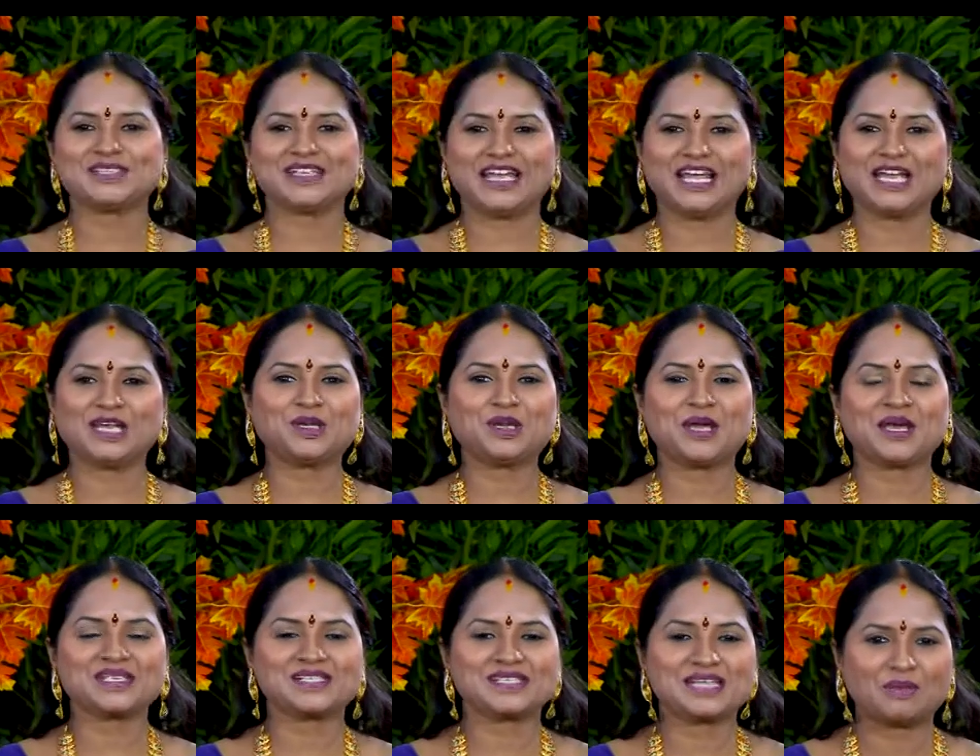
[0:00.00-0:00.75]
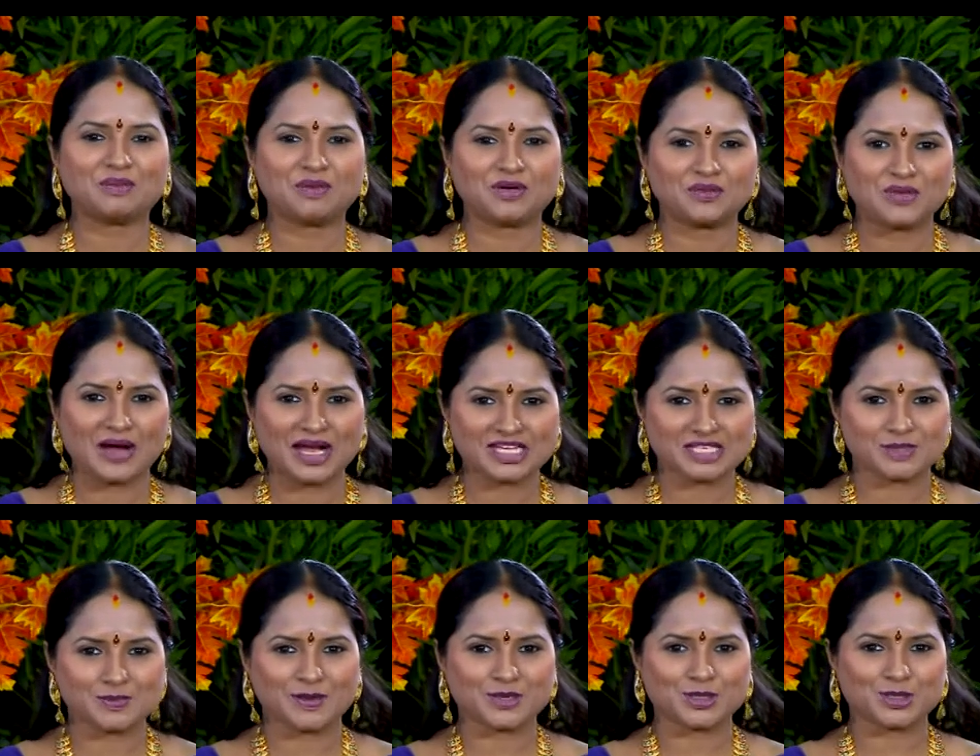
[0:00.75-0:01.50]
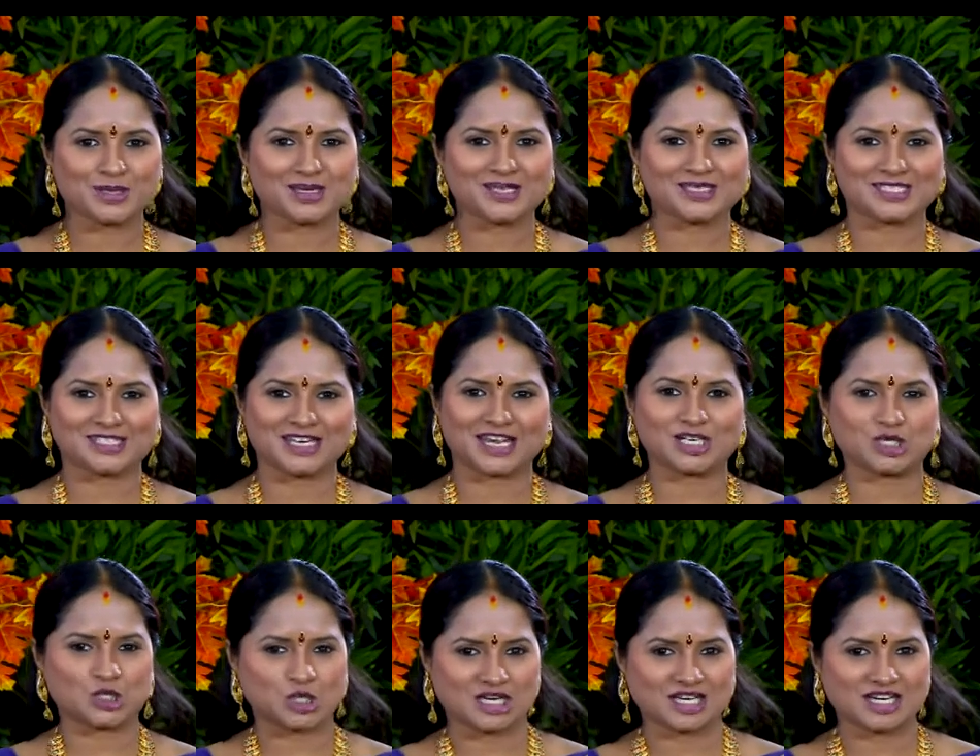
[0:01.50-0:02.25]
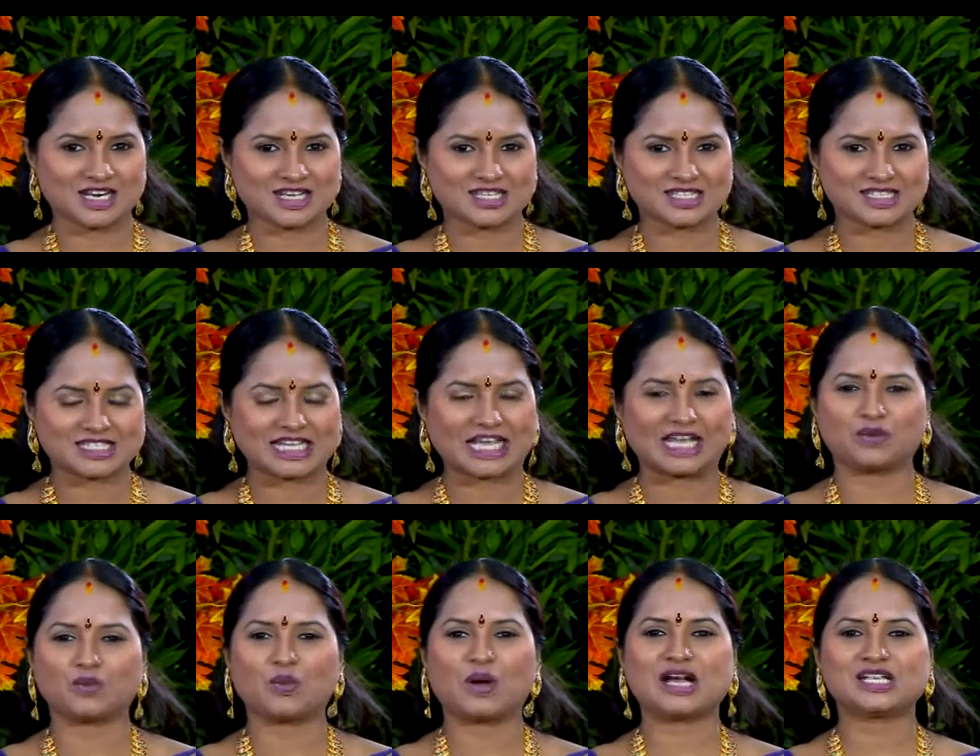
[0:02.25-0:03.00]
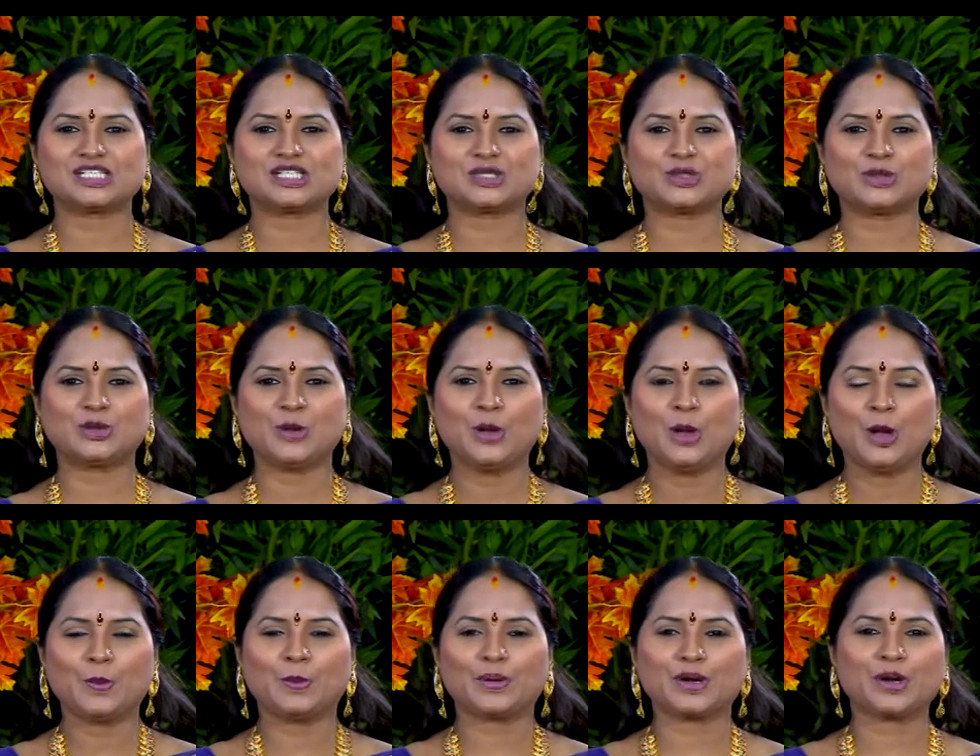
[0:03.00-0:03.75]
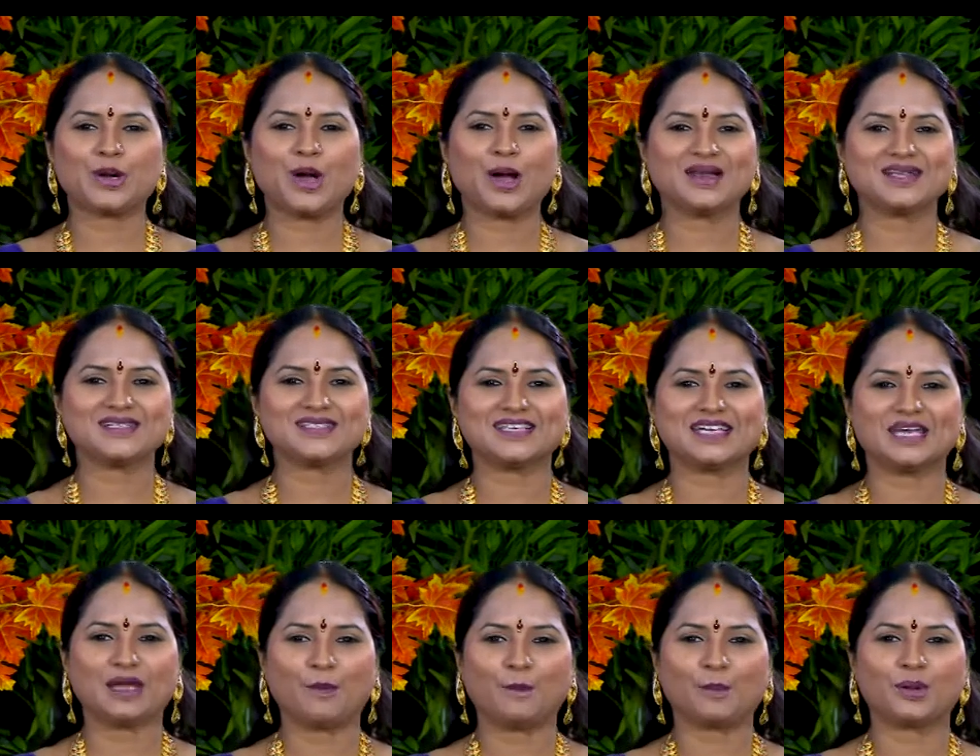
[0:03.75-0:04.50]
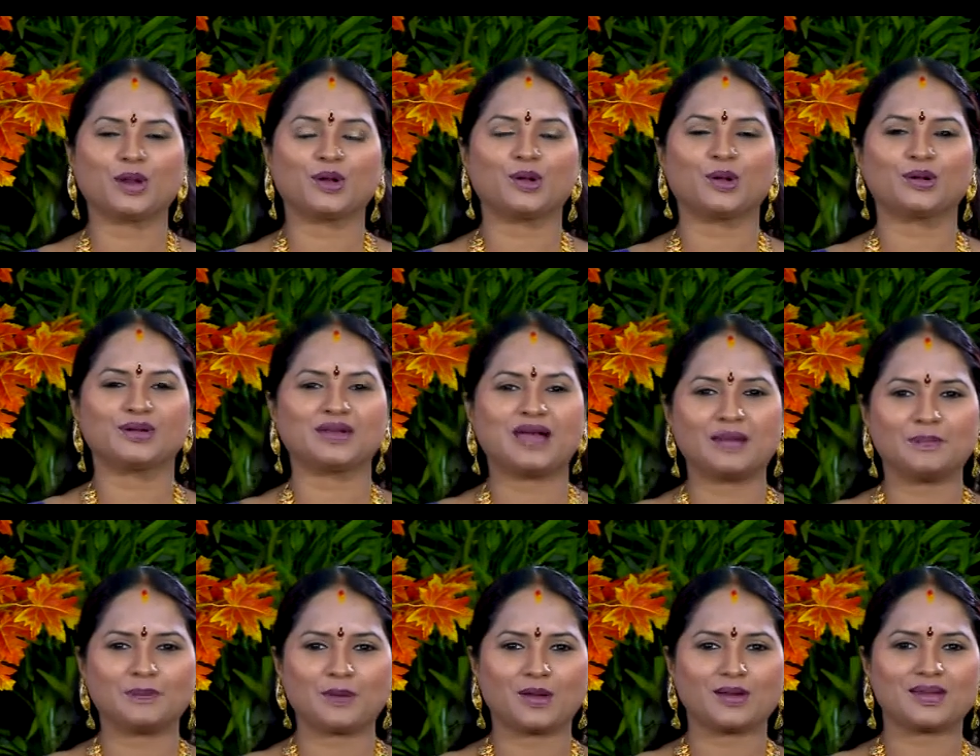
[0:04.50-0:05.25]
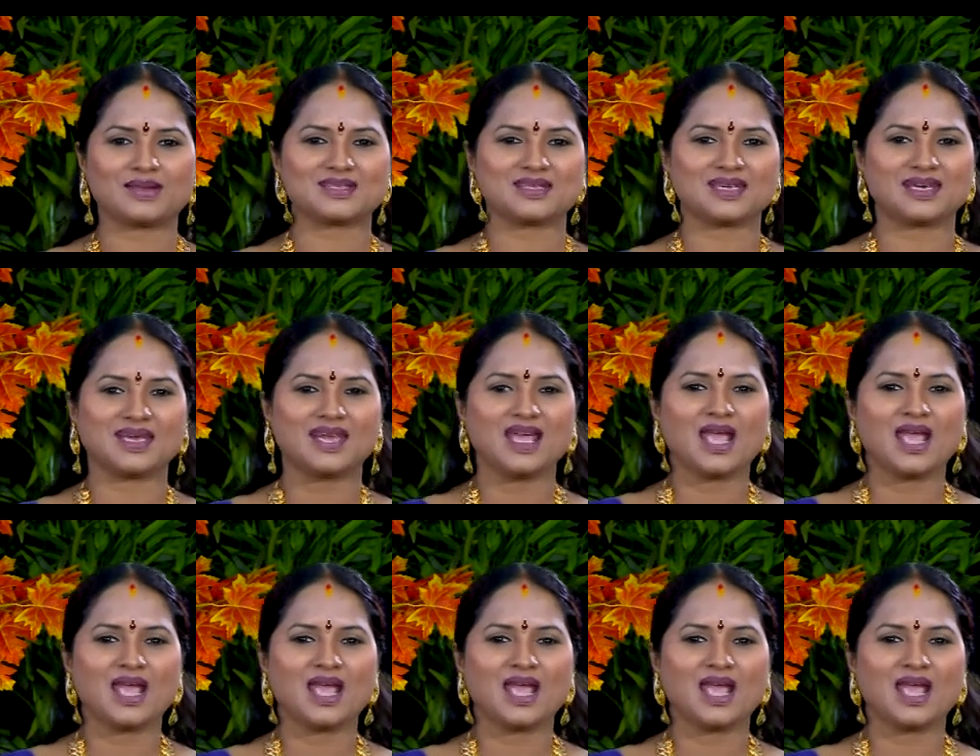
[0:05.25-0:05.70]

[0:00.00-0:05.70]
India's number one specialist and genius in Vastu, Pranology, Pranotypology,